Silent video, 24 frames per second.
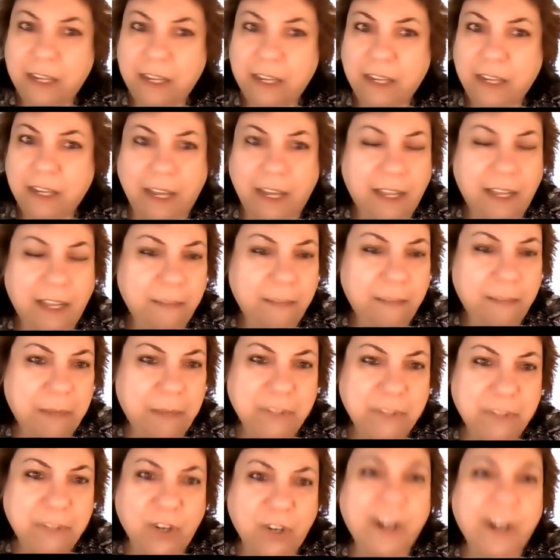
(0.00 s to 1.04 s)
um, I'm
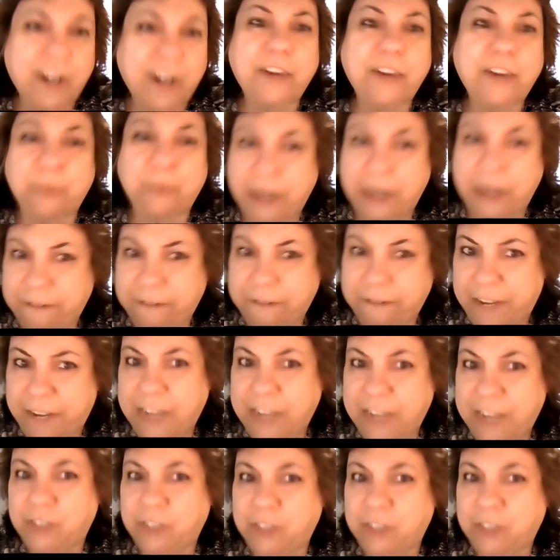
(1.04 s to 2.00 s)
sorry, you're red faced.